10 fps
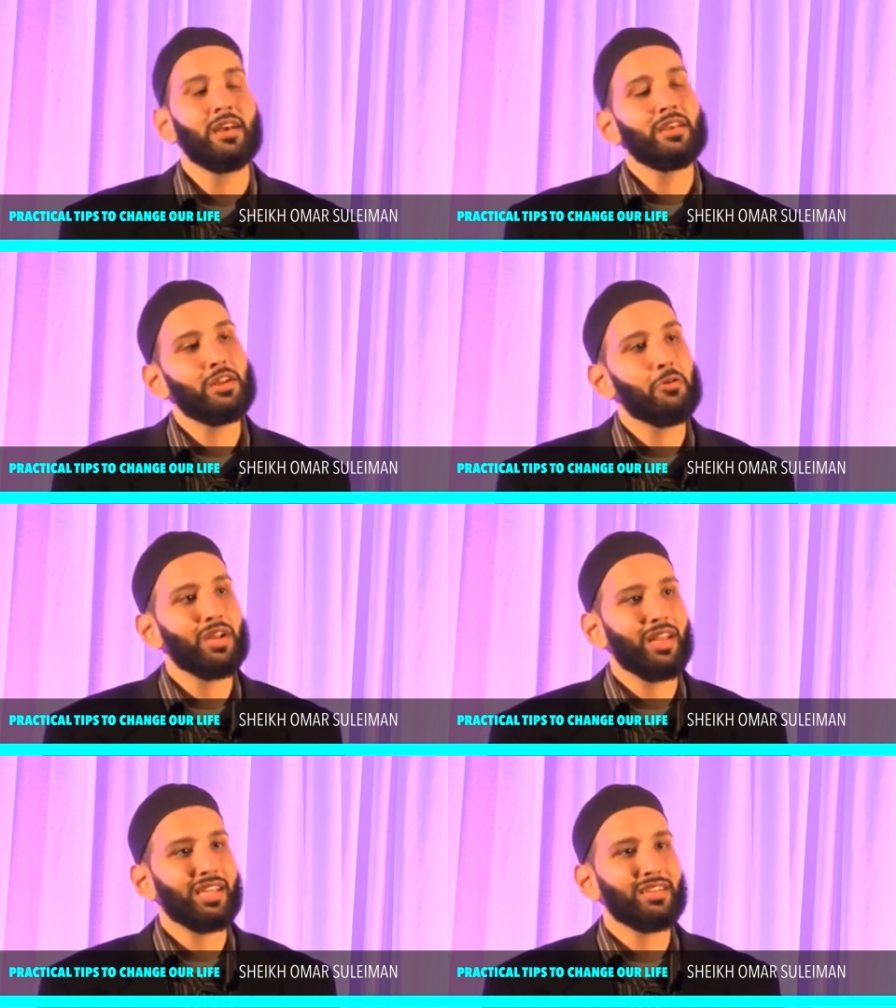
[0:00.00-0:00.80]
You know
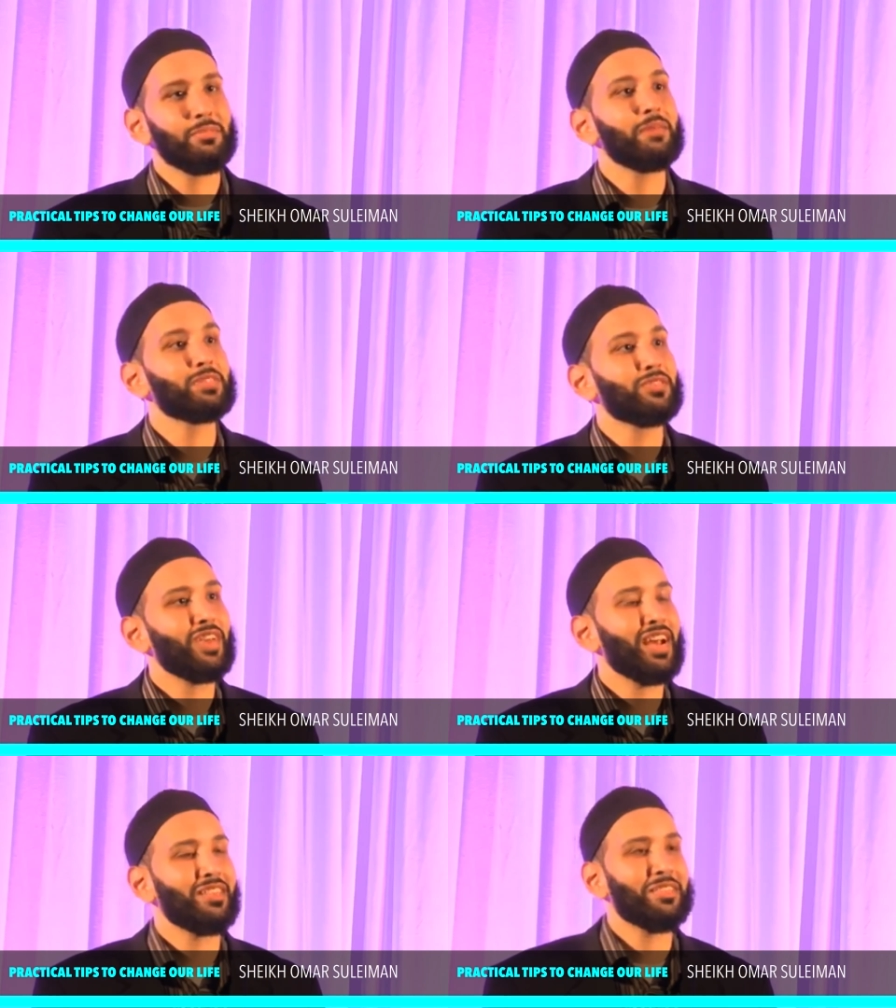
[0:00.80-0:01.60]
what? Like Imam
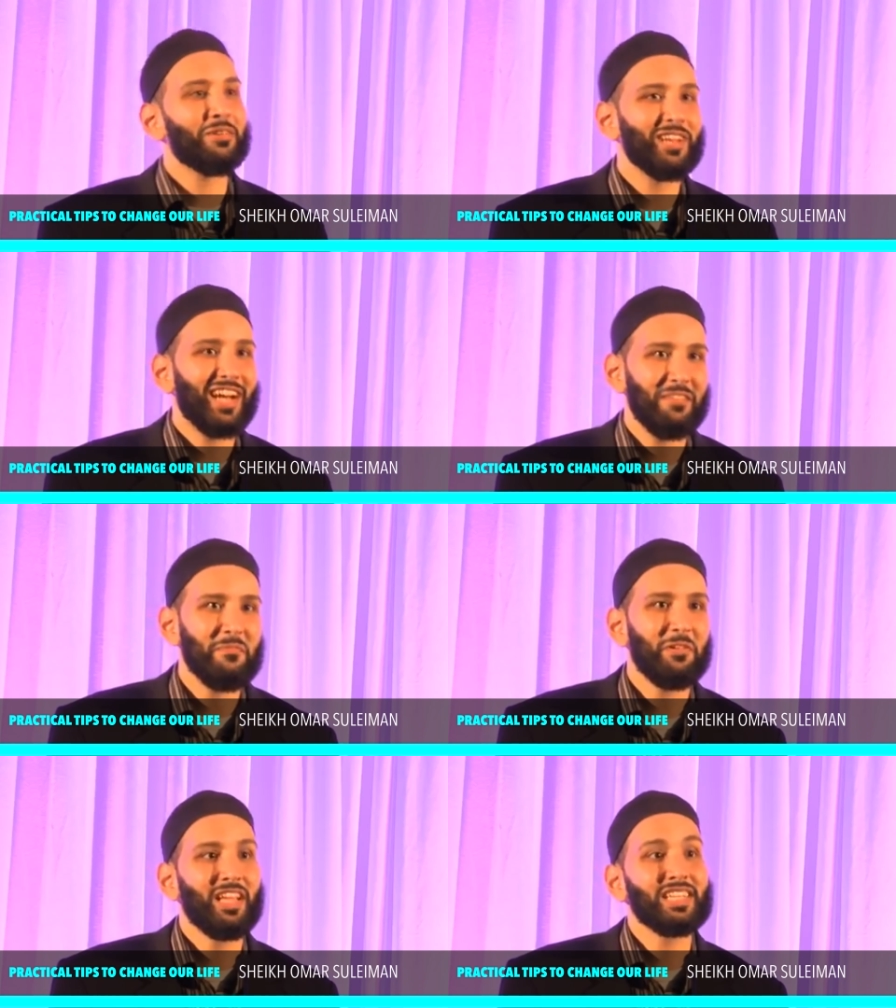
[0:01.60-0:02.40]
Sufyan thawri
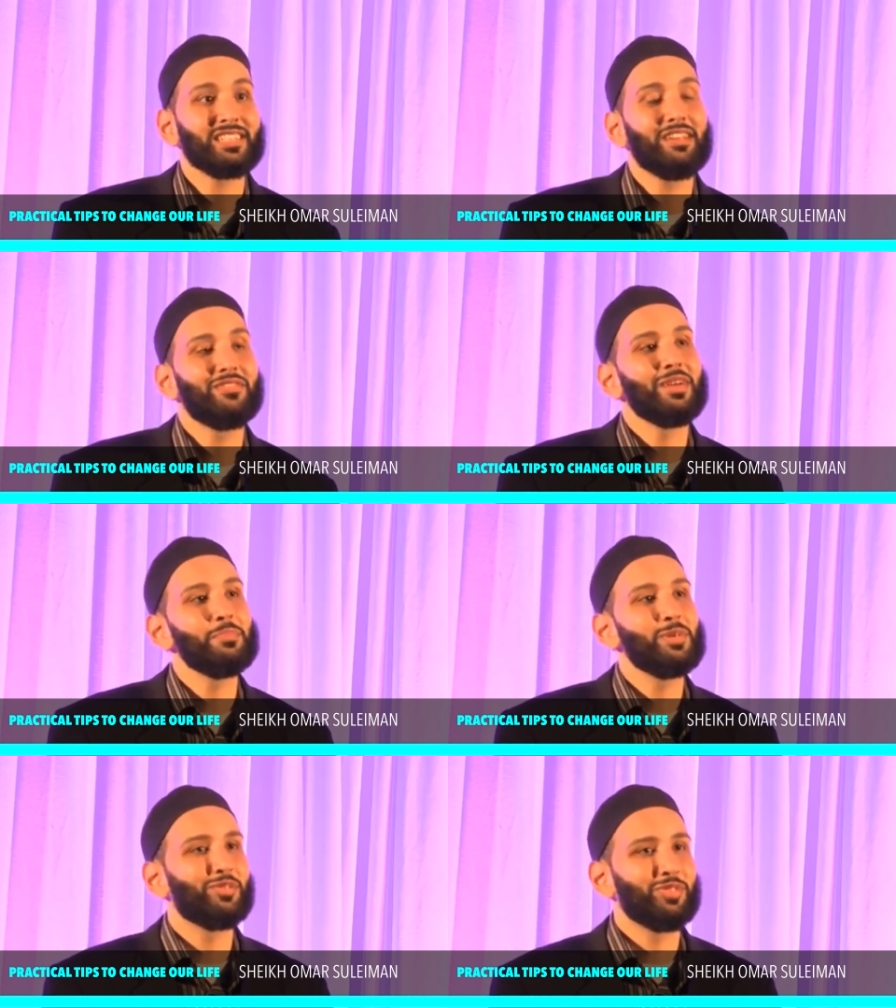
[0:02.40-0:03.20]
rahimahullah said, a very
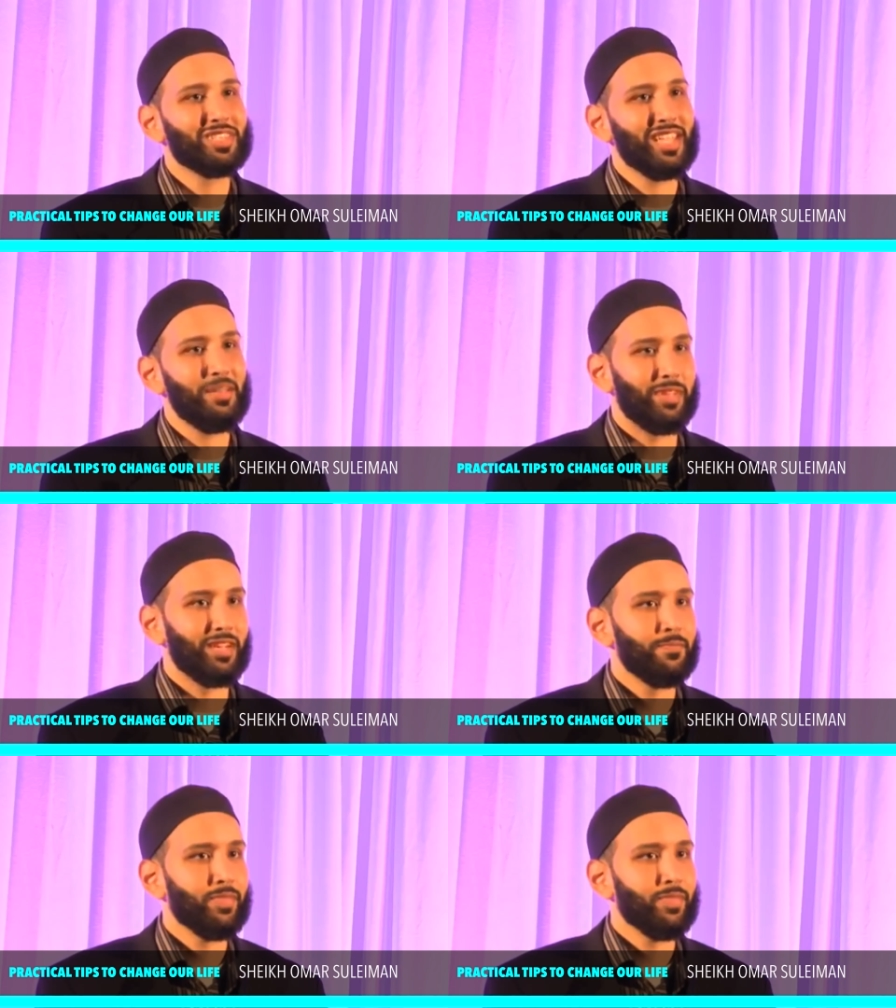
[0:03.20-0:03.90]
beautiful statement.